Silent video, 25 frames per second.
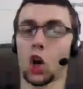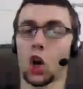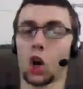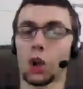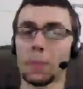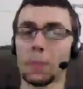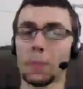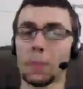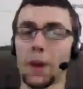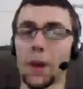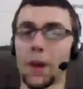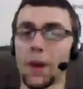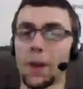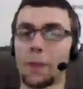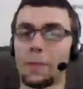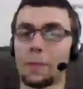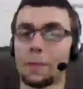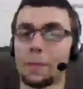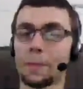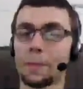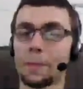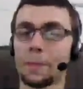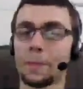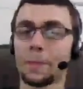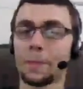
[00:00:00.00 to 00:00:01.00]
Goodbye. Well,
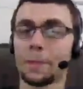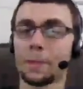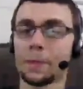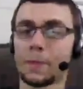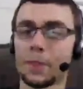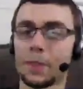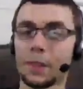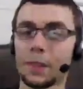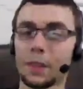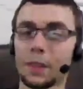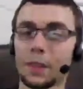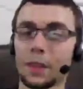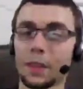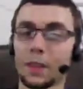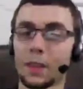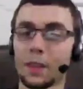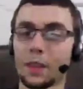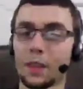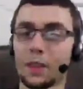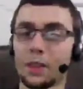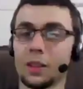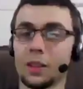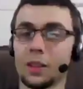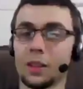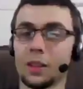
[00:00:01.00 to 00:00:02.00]
look at me
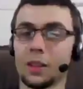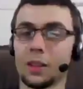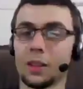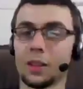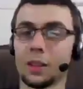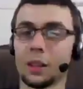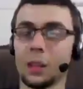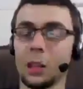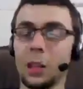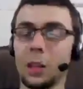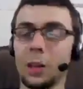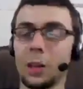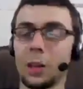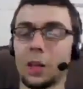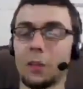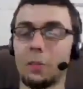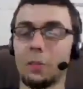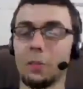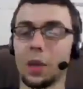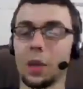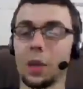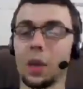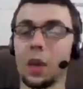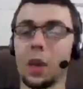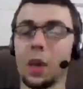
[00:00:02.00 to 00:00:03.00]
go. Look at
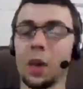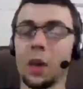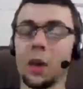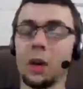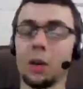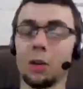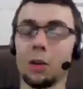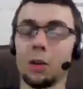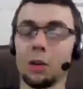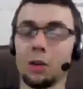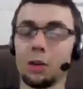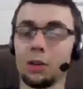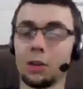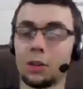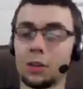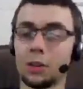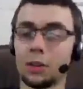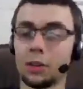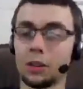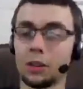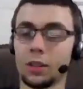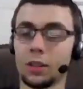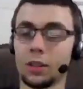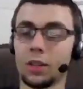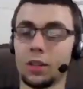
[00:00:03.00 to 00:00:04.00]
me go.
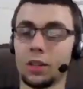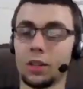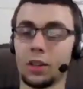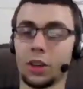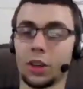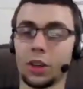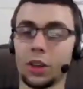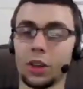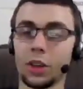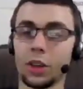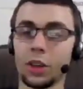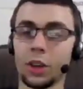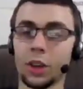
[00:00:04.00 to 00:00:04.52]
Yo